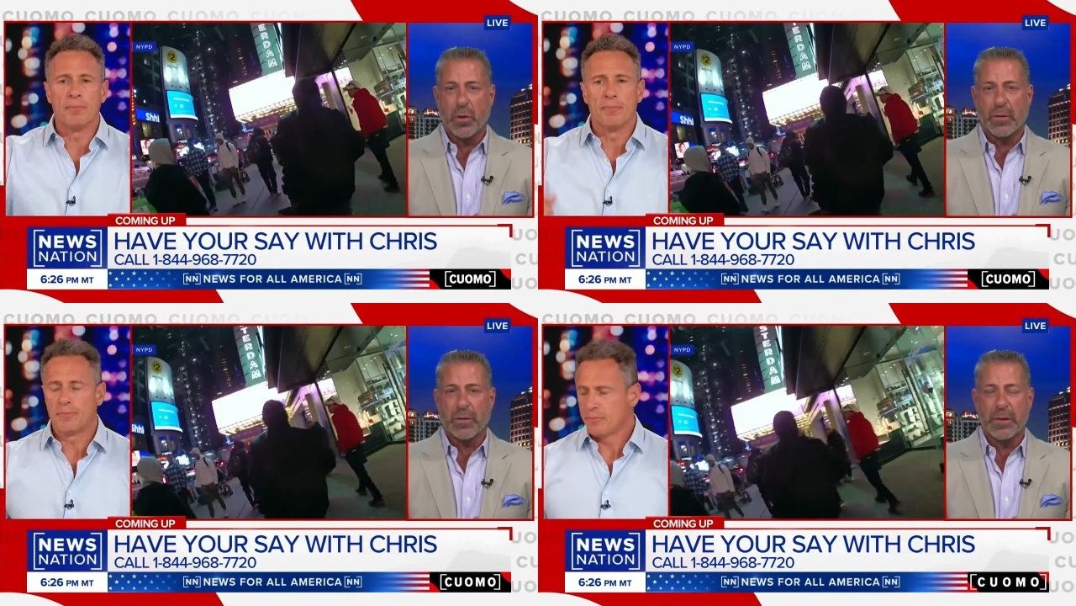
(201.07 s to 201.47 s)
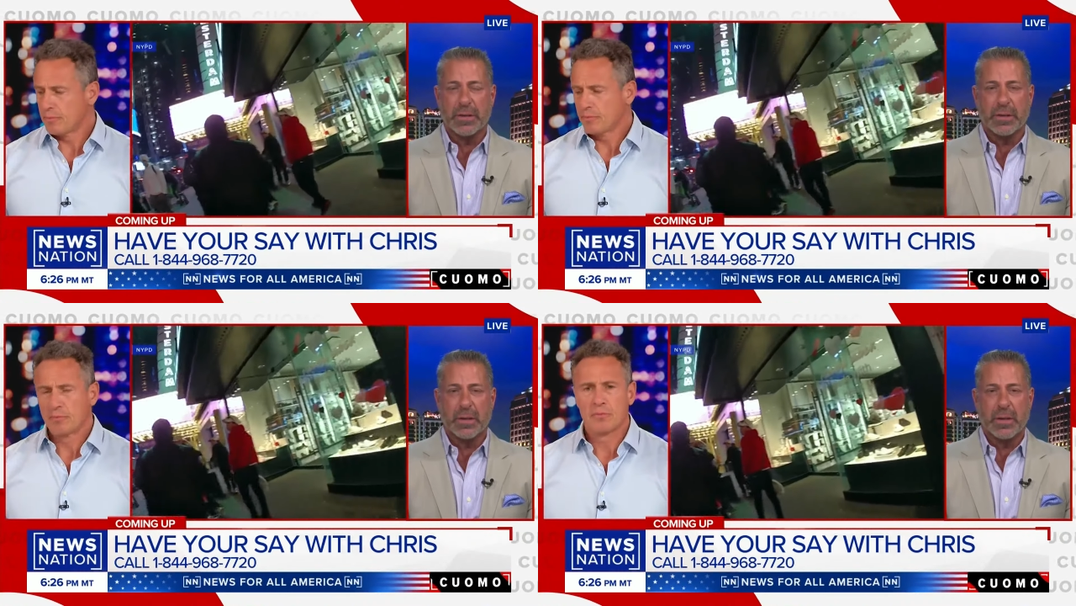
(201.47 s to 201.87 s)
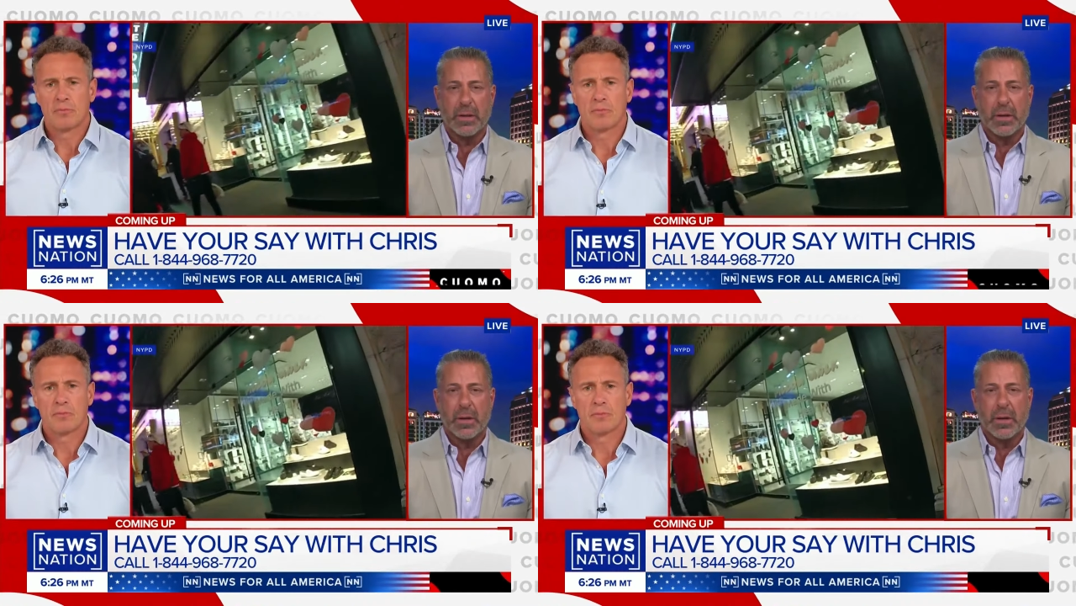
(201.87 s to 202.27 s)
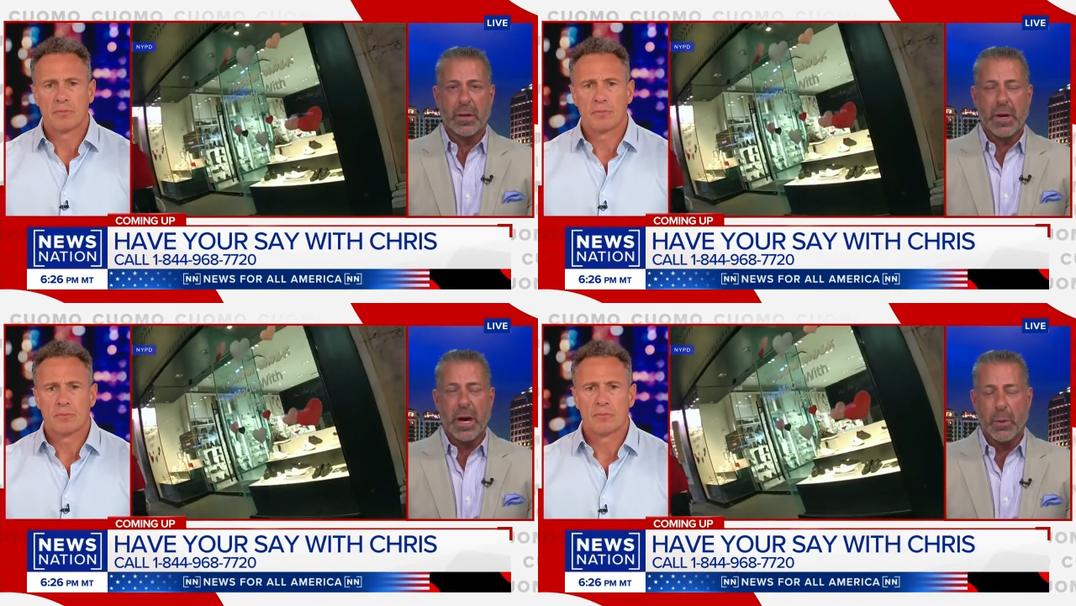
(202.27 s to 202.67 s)
Speaker 1: offer is
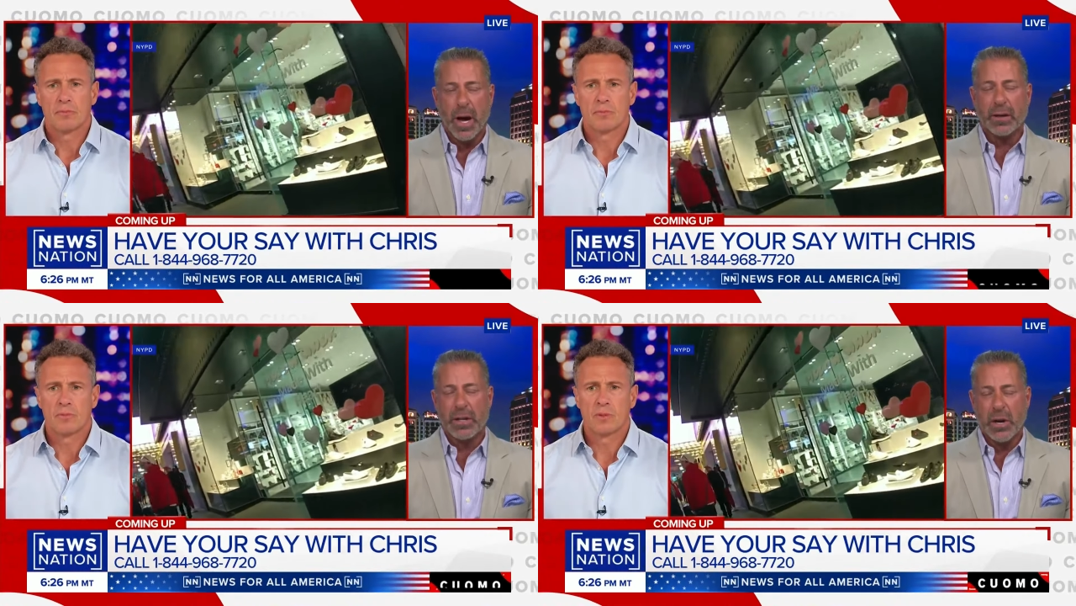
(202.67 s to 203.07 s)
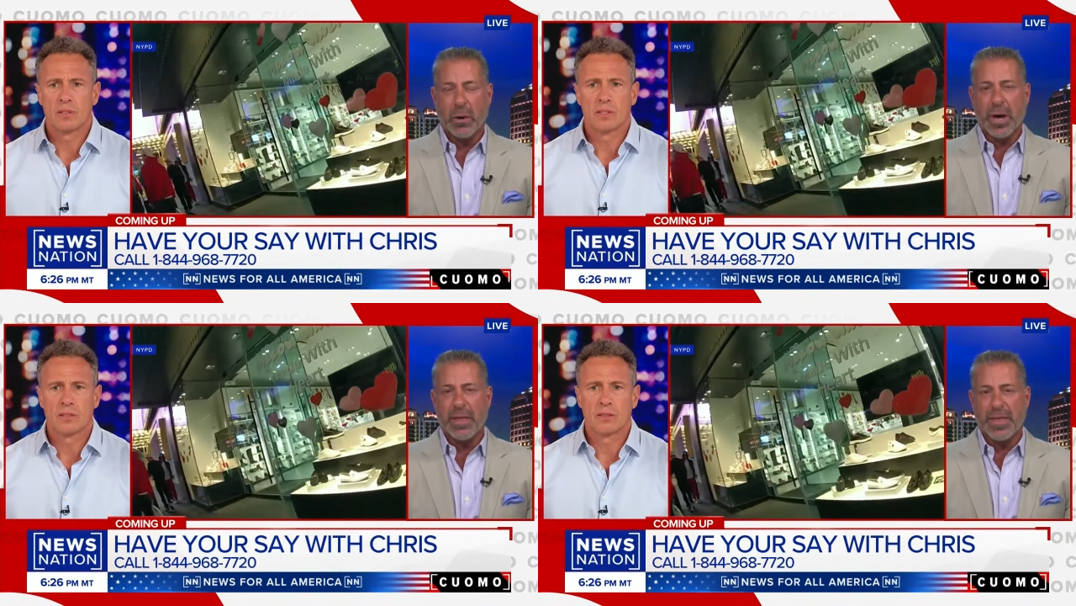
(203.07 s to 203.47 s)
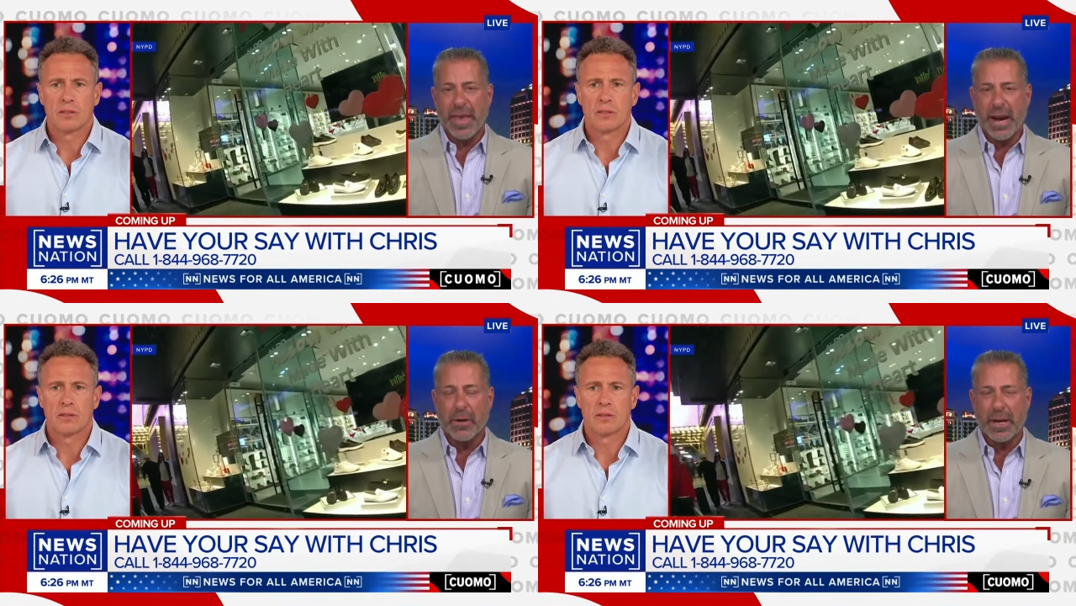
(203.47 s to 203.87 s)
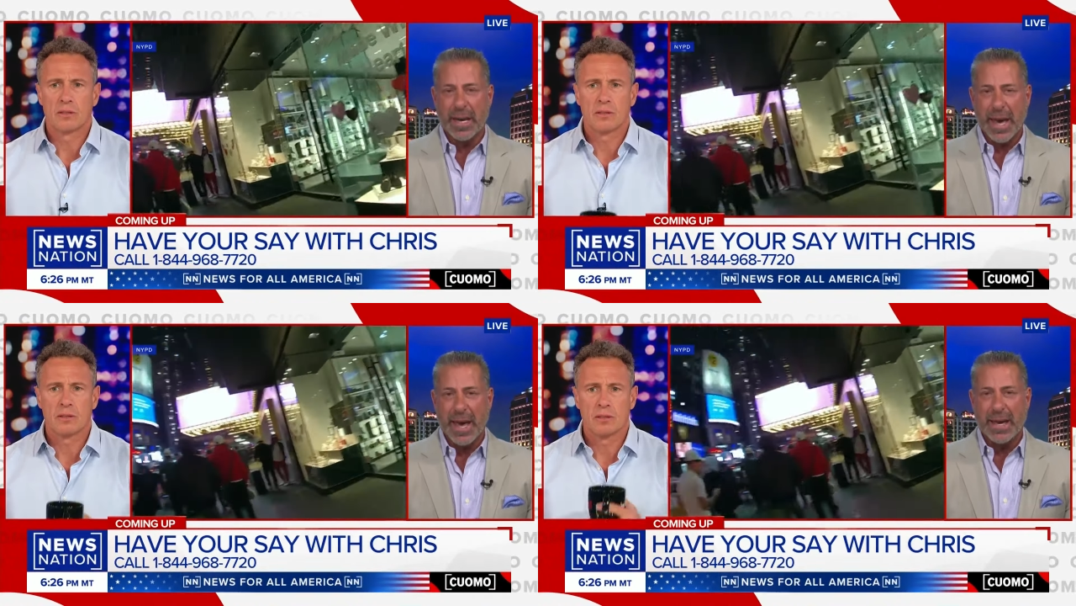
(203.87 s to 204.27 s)
well, you know, and there
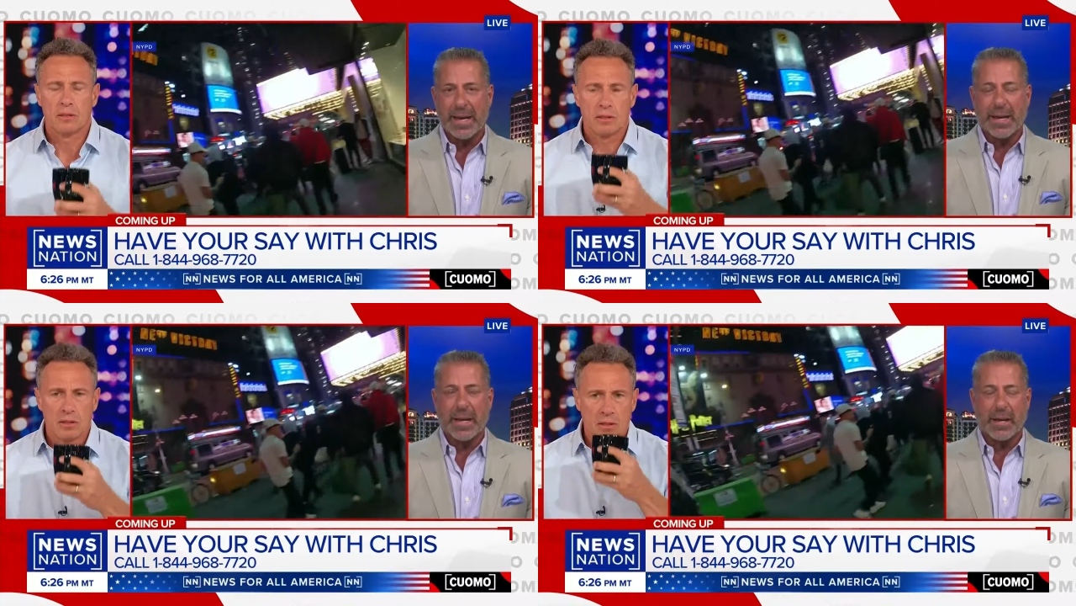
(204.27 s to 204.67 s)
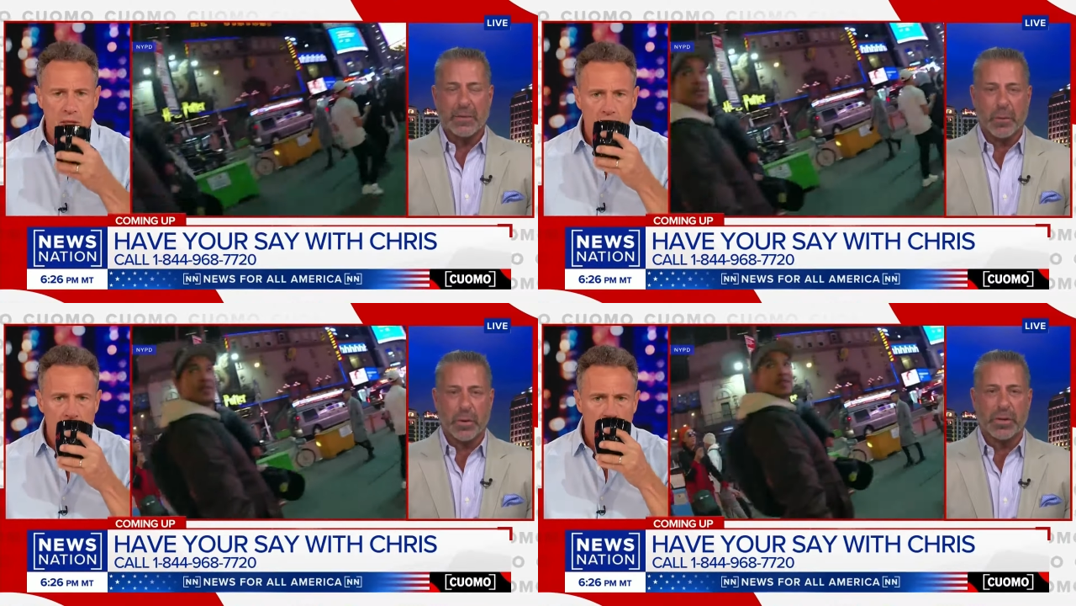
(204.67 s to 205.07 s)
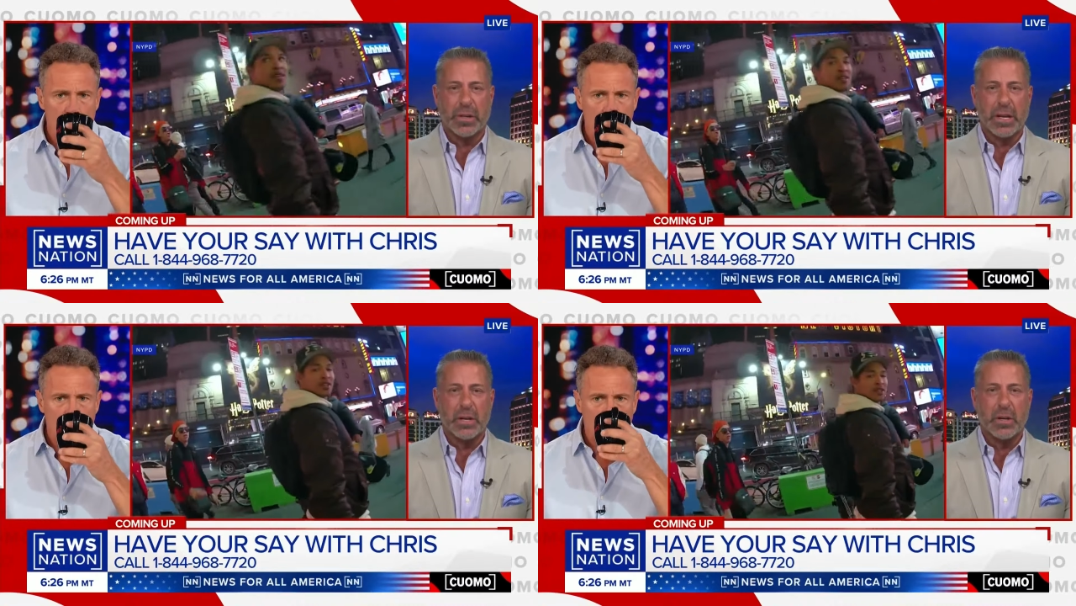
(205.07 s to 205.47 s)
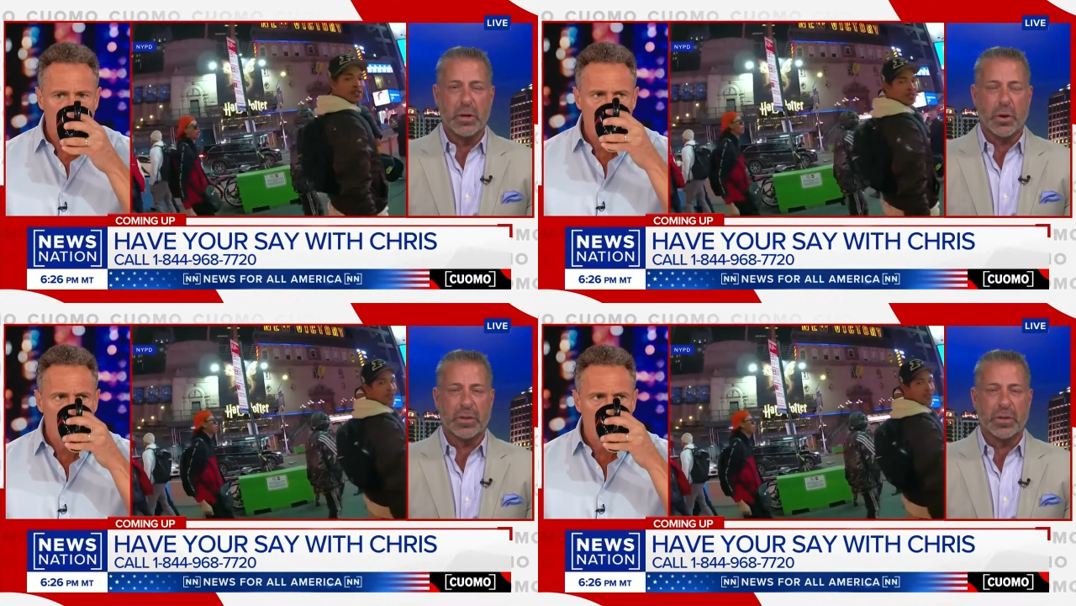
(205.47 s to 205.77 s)
again, unfortunately, New York